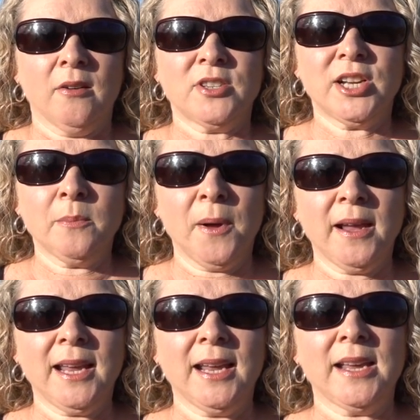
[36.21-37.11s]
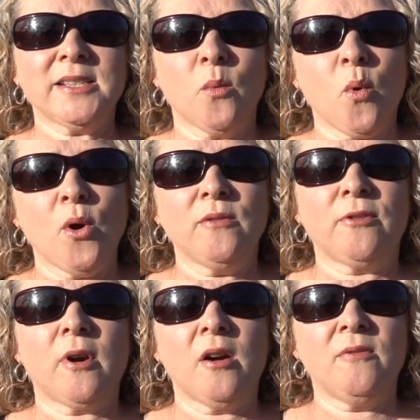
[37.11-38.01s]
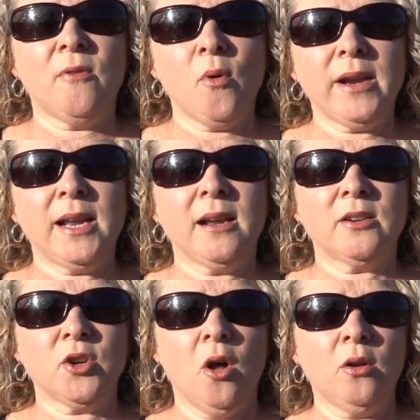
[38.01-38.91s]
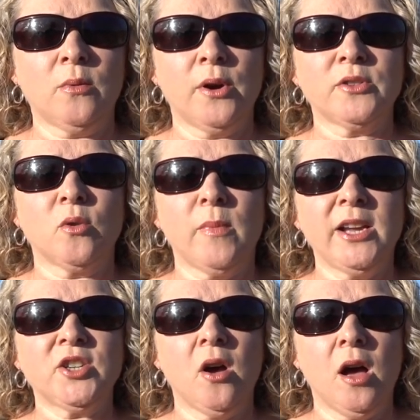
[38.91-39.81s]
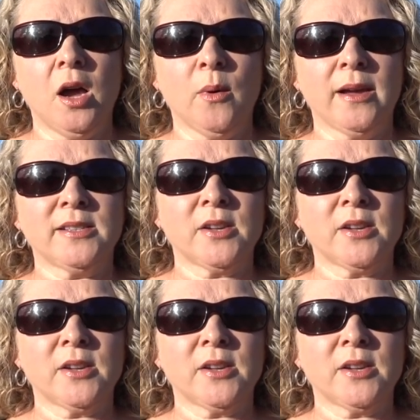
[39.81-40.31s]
Shunpiking is a word for avoiding toll roads or major highways,